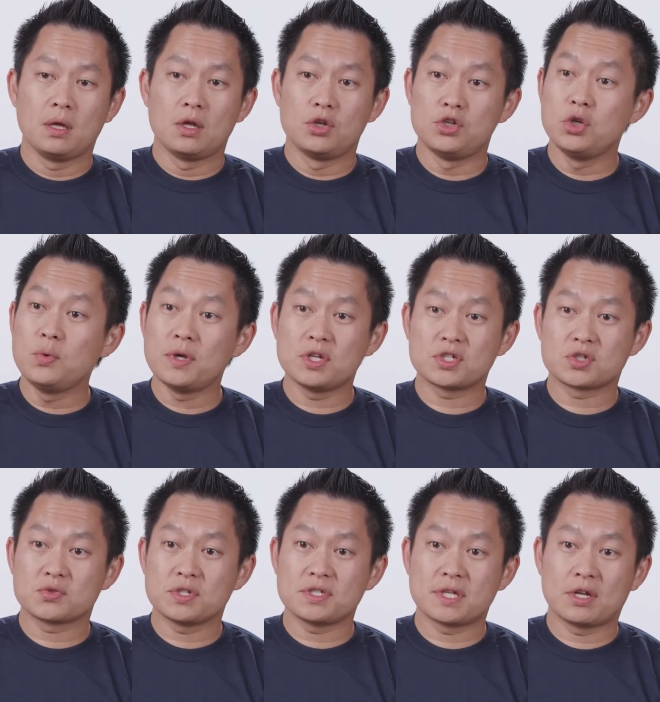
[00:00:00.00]
new
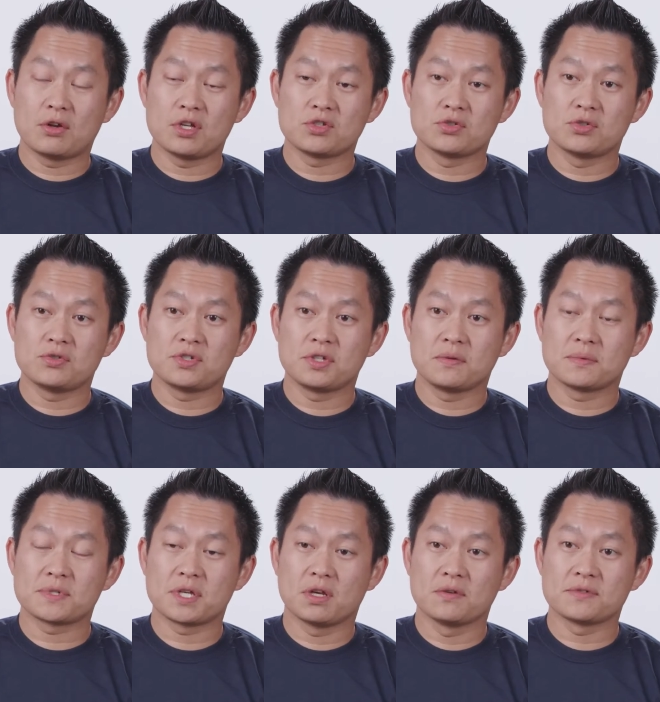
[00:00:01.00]
industries that are introducing
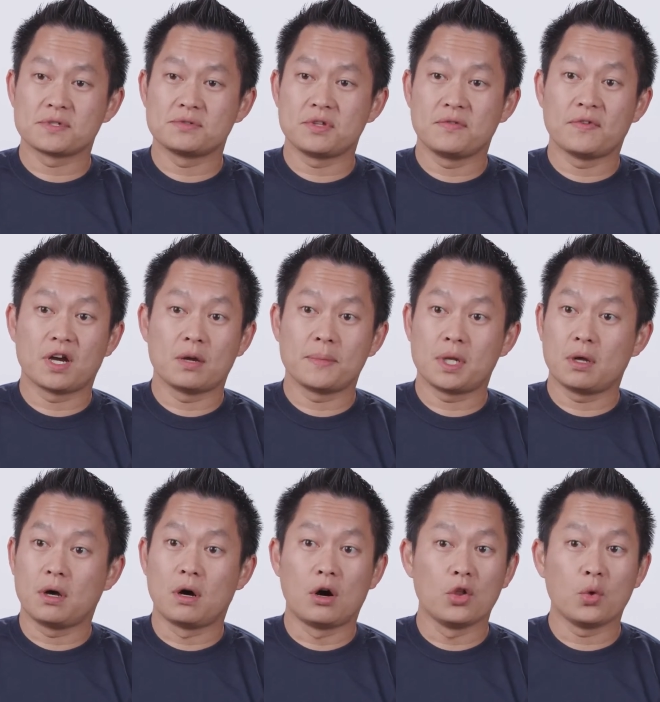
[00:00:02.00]
themselves into the environment
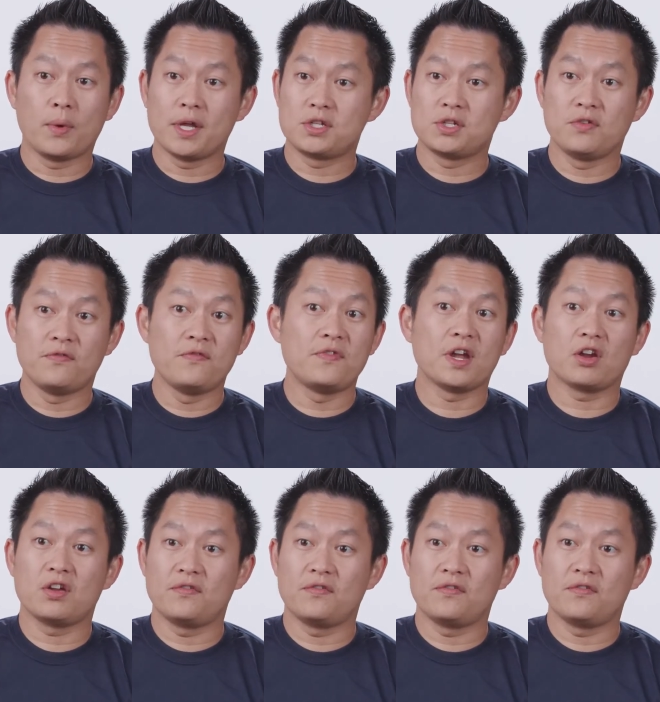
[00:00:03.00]
all the way to very,